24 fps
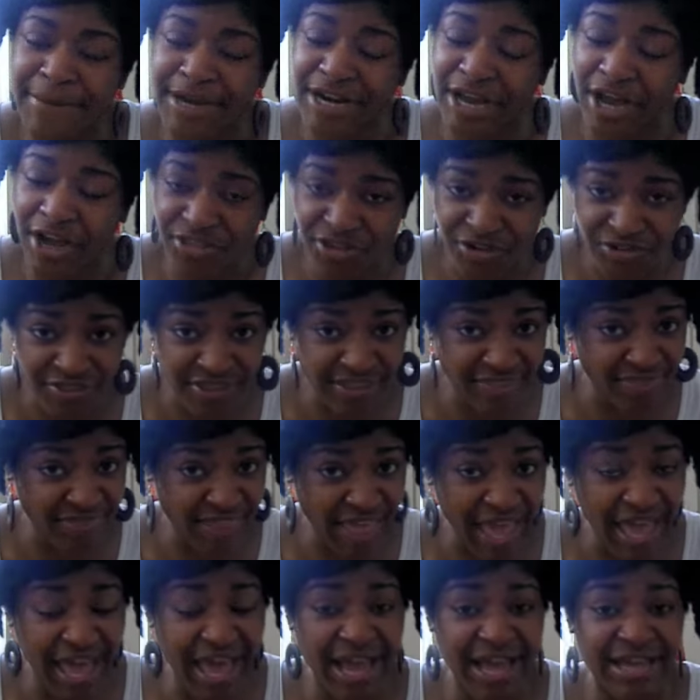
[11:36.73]
But other than
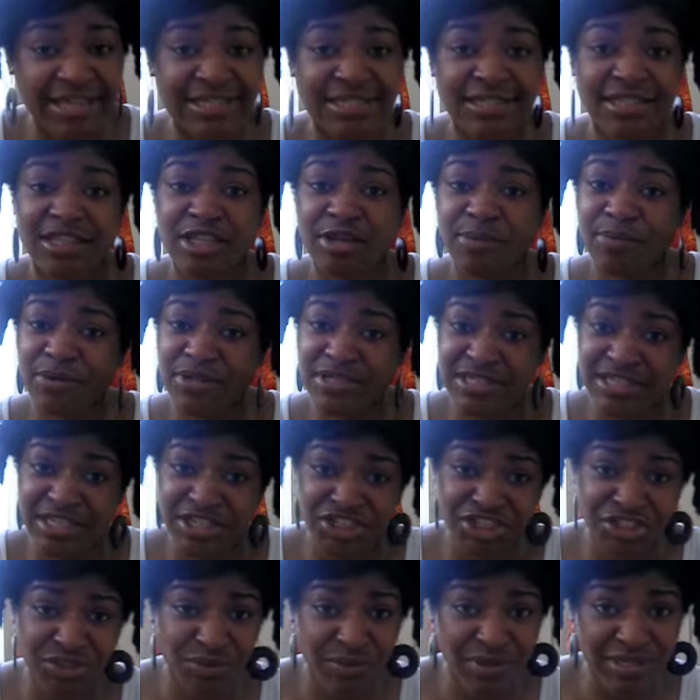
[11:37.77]
that, the
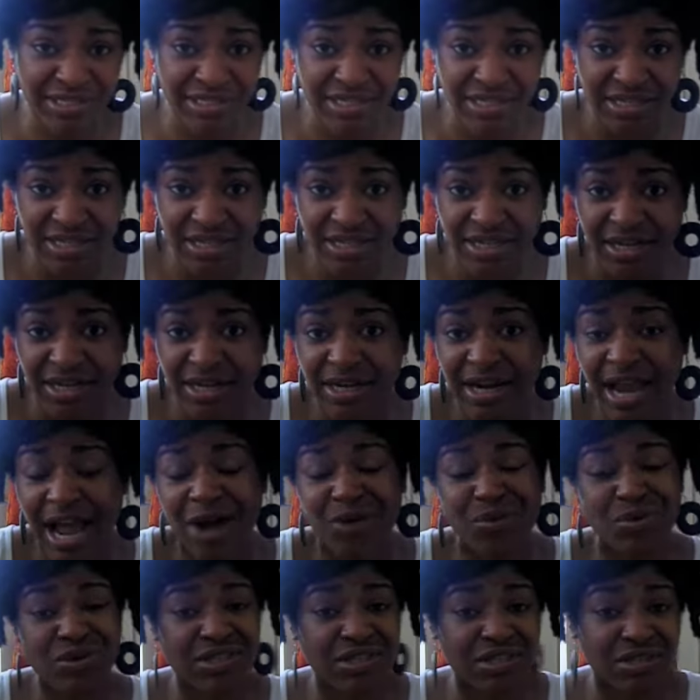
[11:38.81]
procedure was good.
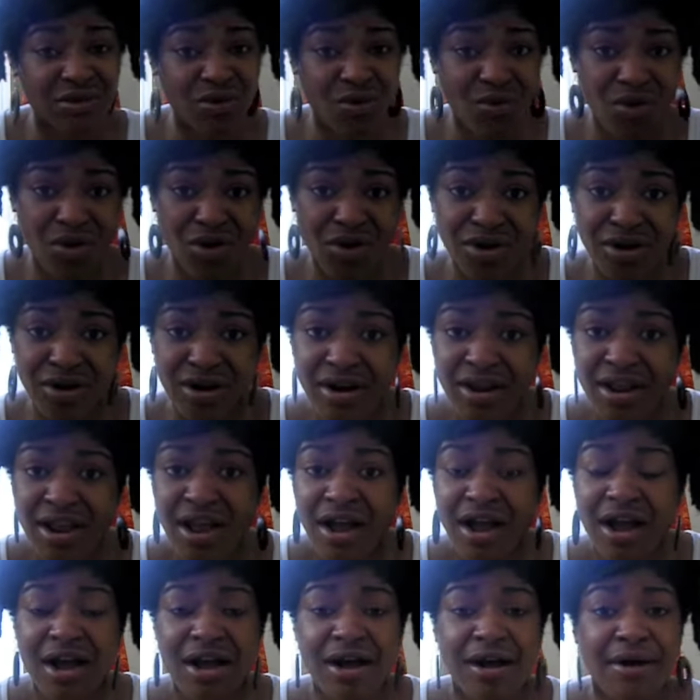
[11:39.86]
I was sore
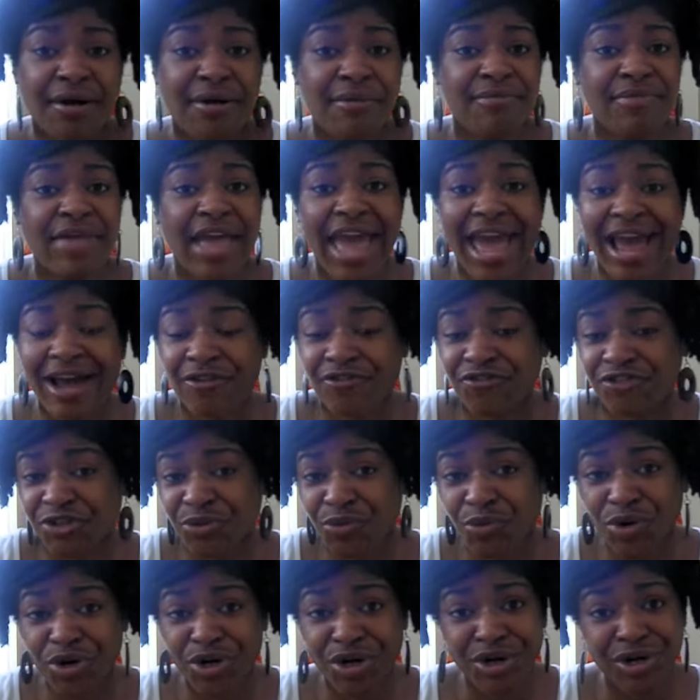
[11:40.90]
um,
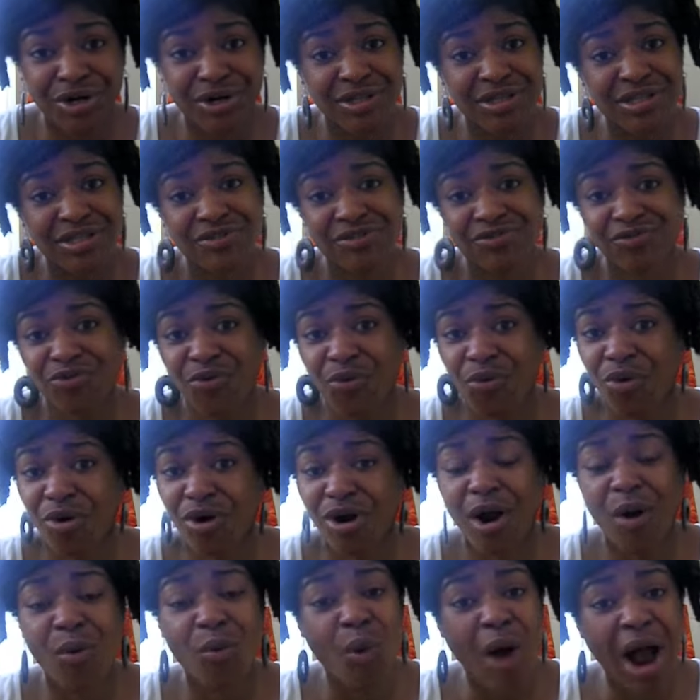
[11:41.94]
afterwards for
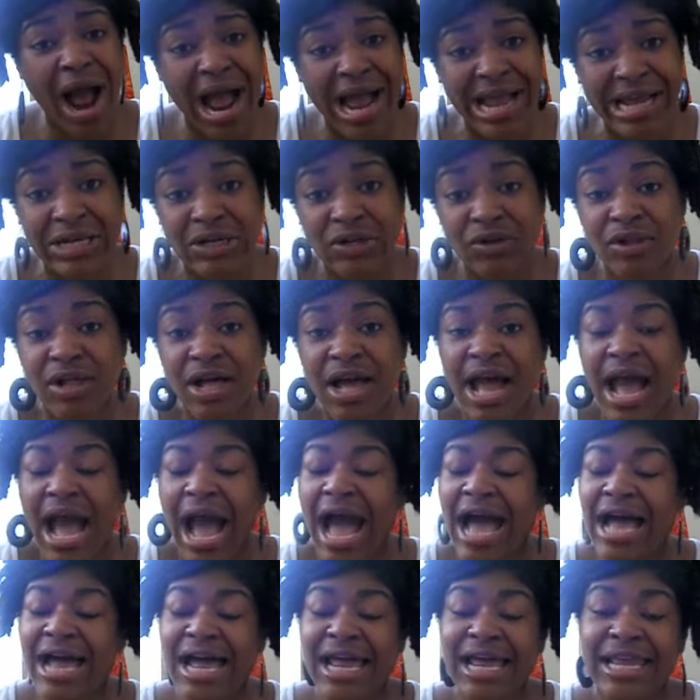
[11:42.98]
a while.
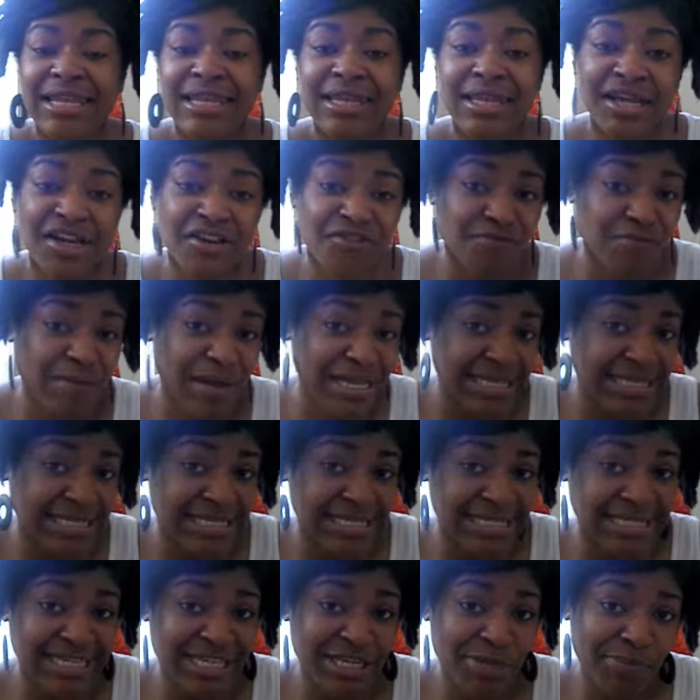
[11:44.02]
I love my
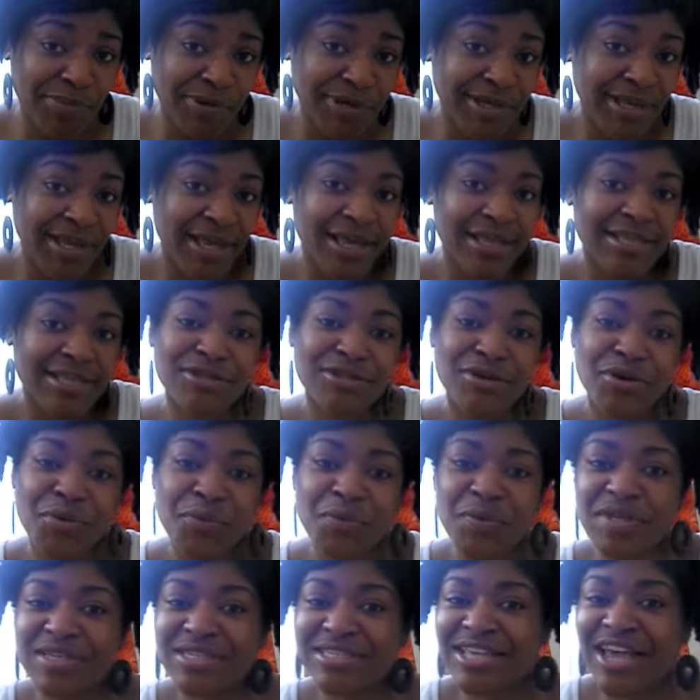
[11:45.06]
sleep, so
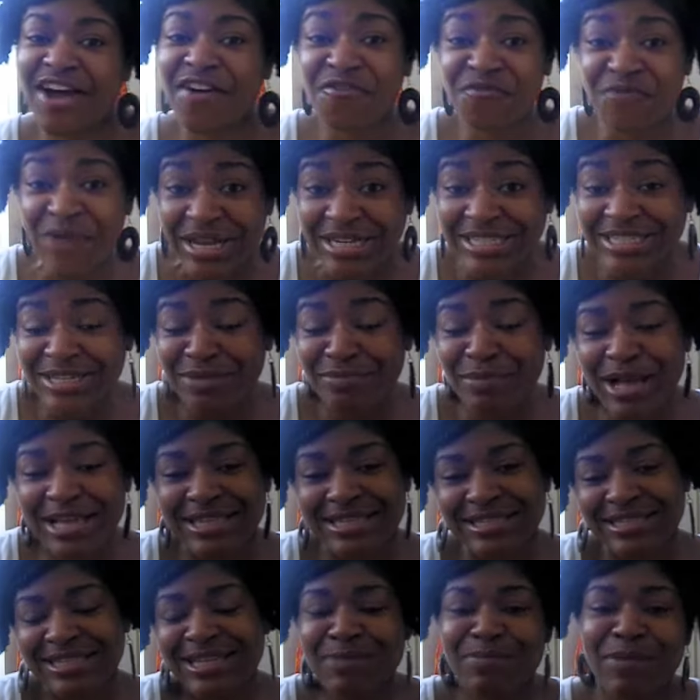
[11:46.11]
it was affecting my
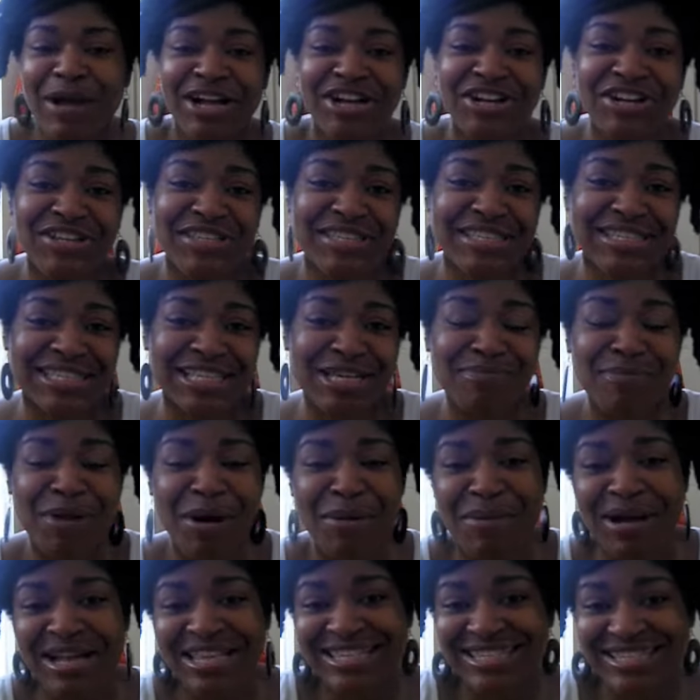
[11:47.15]
sleep. I couldn't sleep
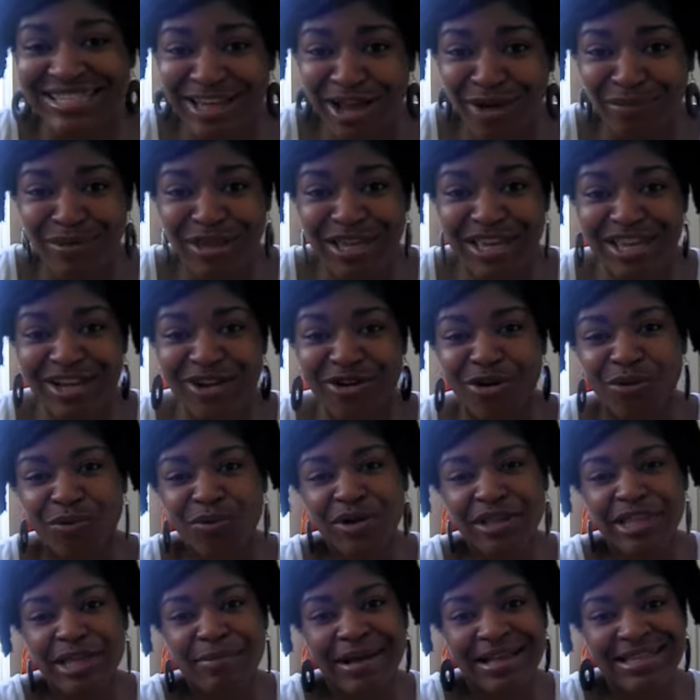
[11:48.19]
on my stomach or
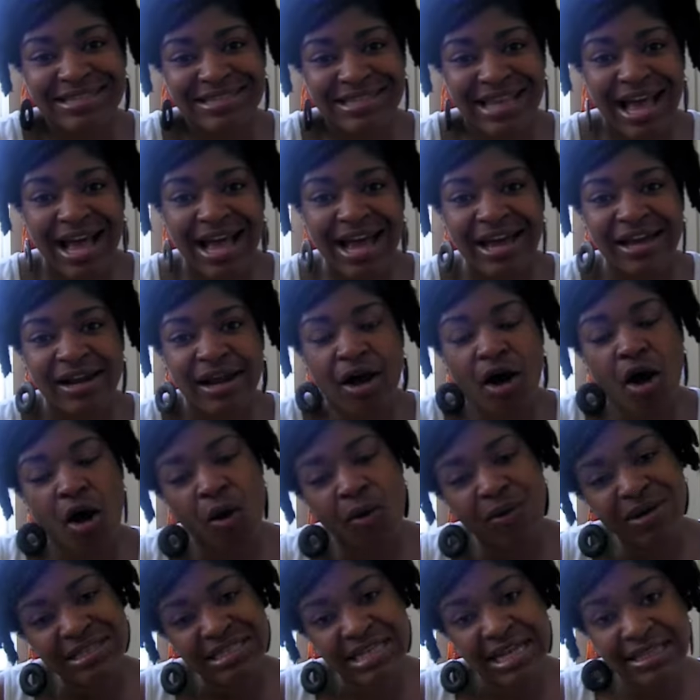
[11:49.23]
really my side. I
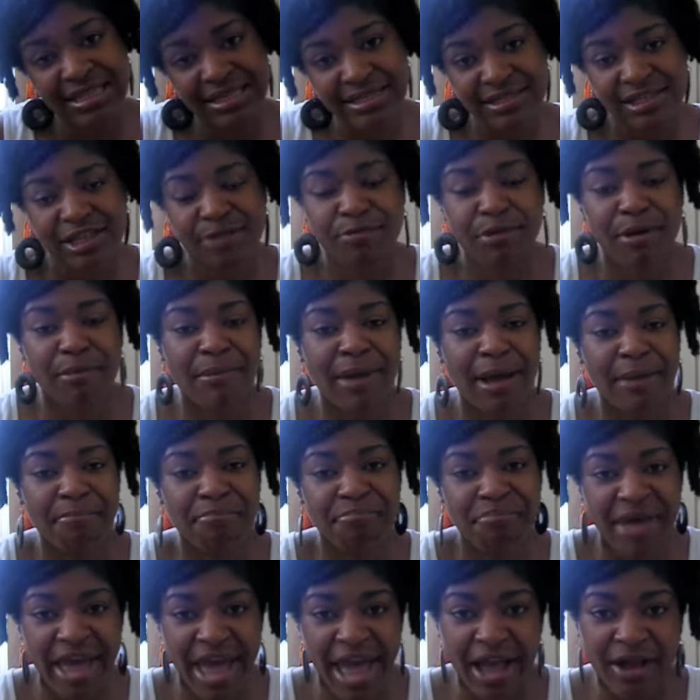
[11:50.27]
always had to sleep on my
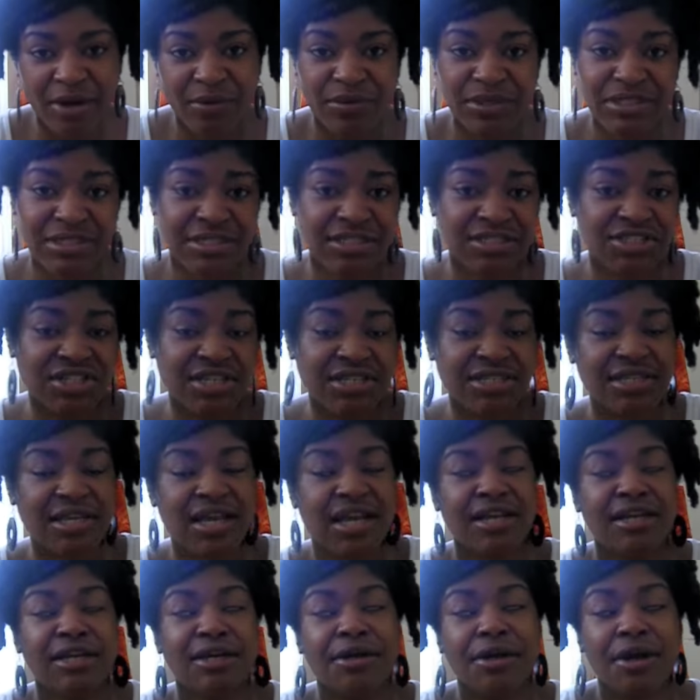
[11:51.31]
back. It was just
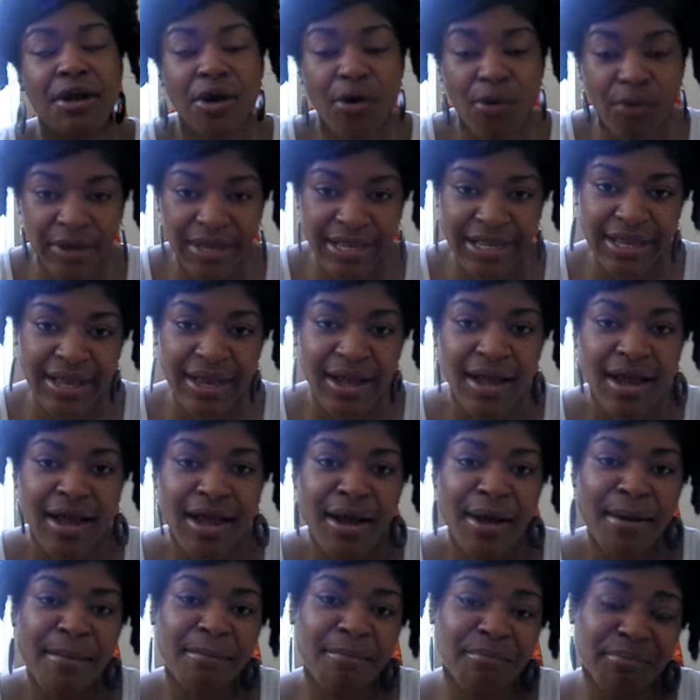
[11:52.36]
annoying,
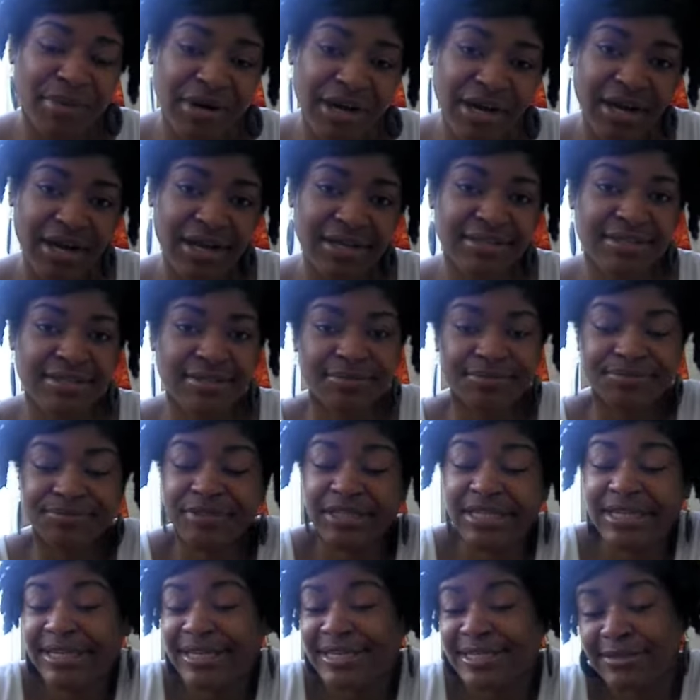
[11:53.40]
but
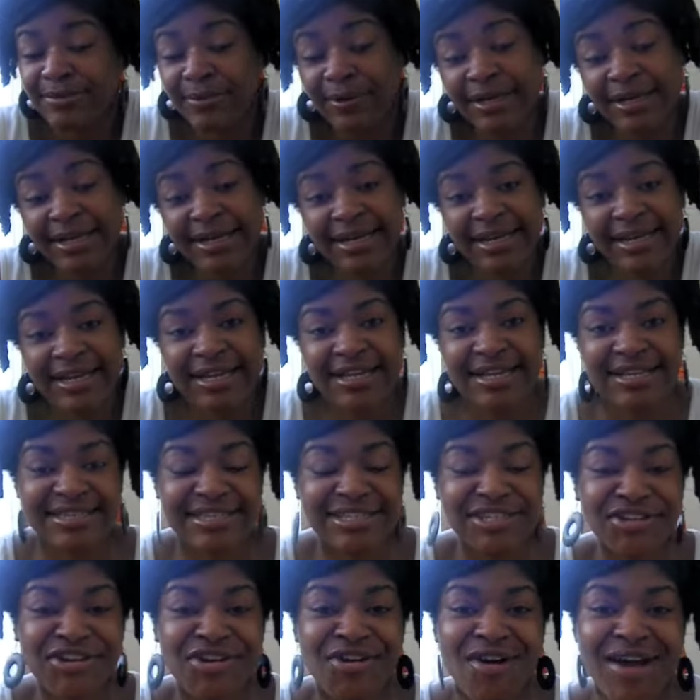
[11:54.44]
it is what it is.
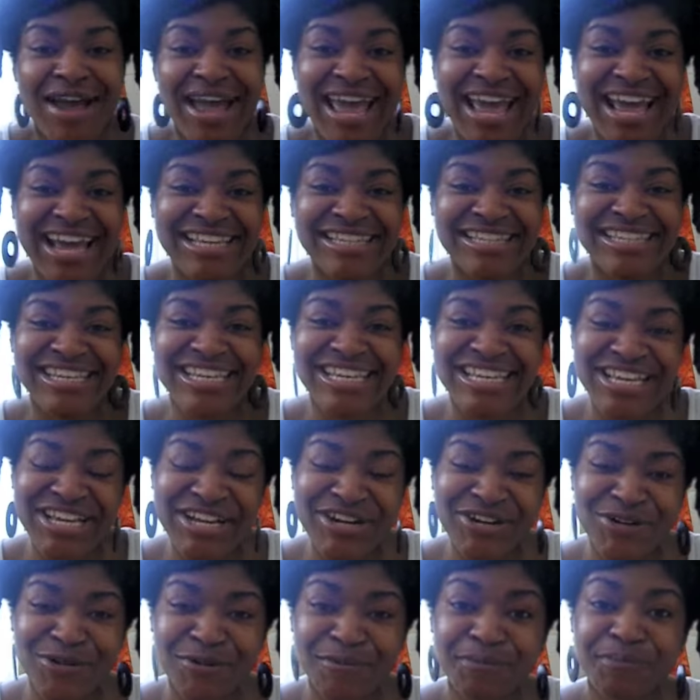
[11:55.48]
You know, I had to
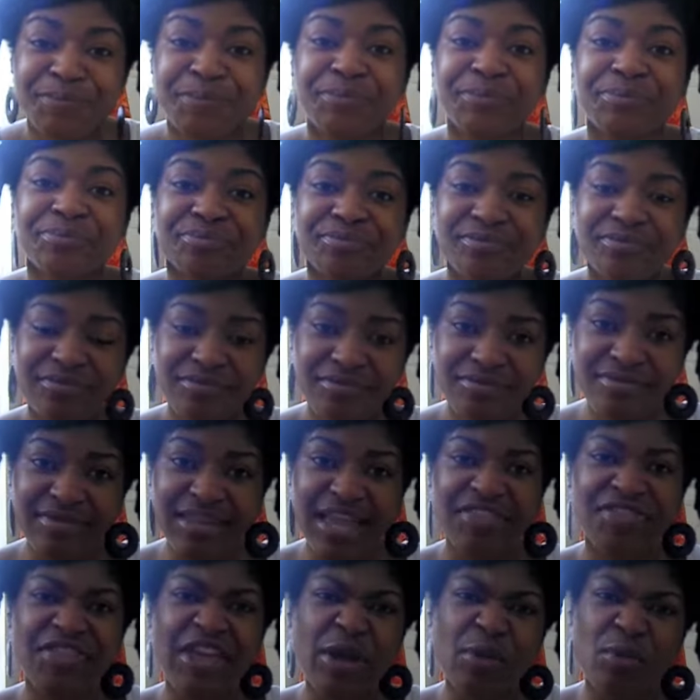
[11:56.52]
heal
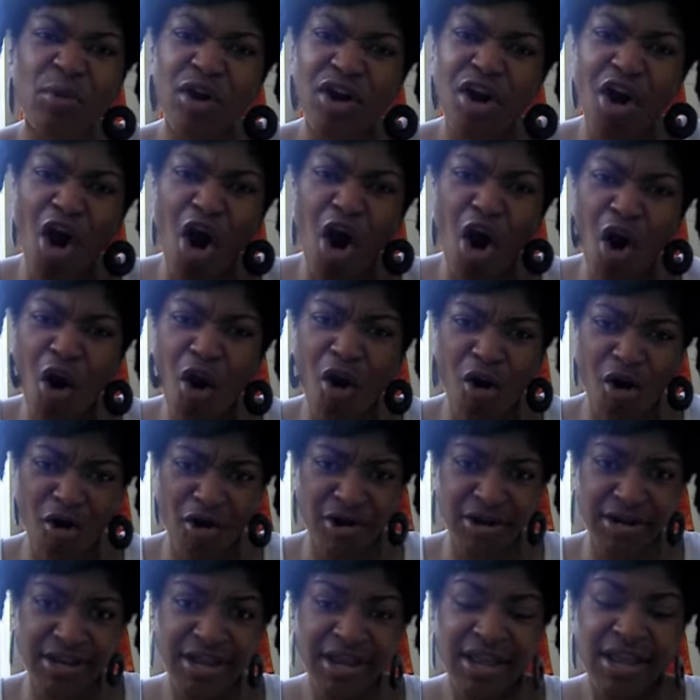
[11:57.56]
they were
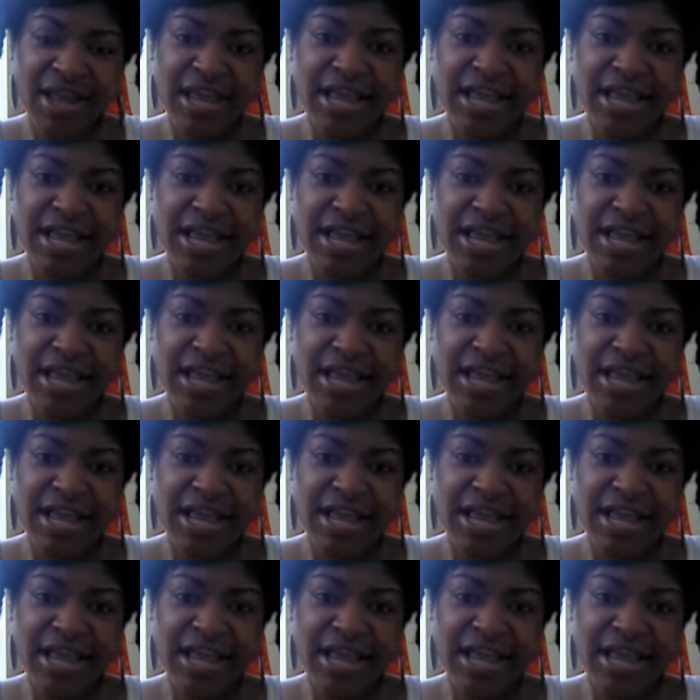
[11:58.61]
hard.